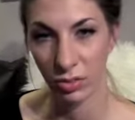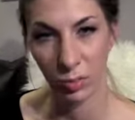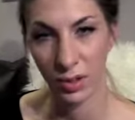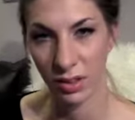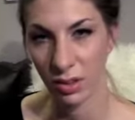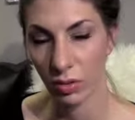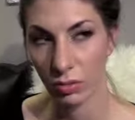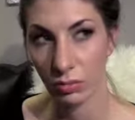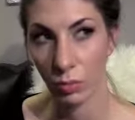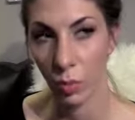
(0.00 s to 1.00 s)
just because I
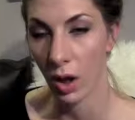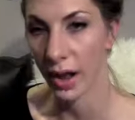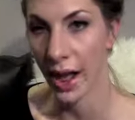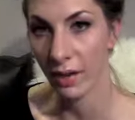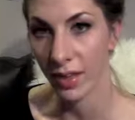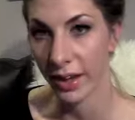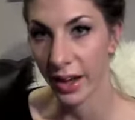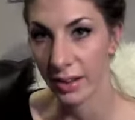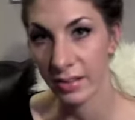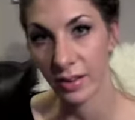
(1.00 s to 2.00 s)
don't want to have that
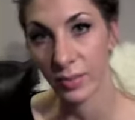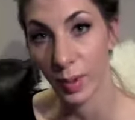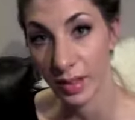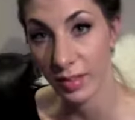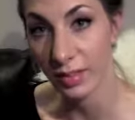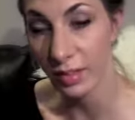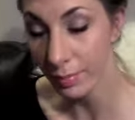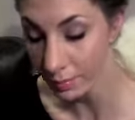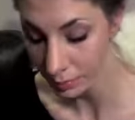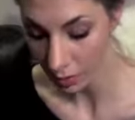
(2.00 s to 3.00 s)
kind of stuff in my
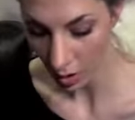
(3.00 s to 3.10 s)
system.